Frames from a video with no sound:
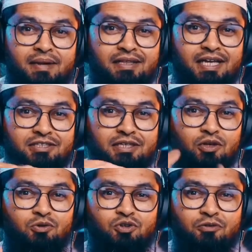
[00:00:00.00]
It doesn't
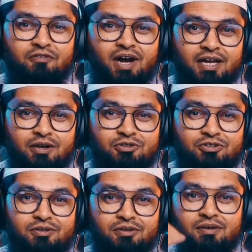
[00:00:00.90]
know your
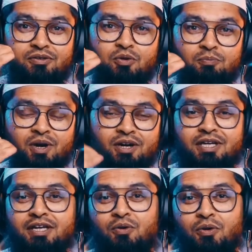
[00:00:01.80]
files, your
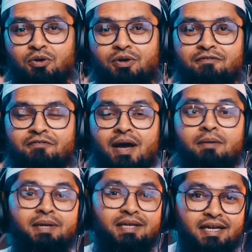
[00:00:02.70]
project, or your
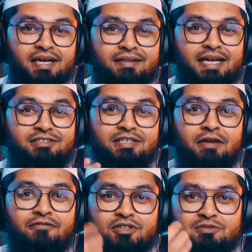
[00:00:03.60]
environment. That's the
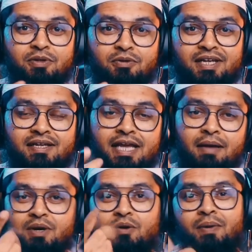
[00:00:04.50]
difference between a
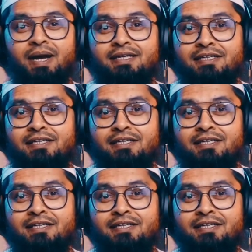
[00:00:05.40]
demo and a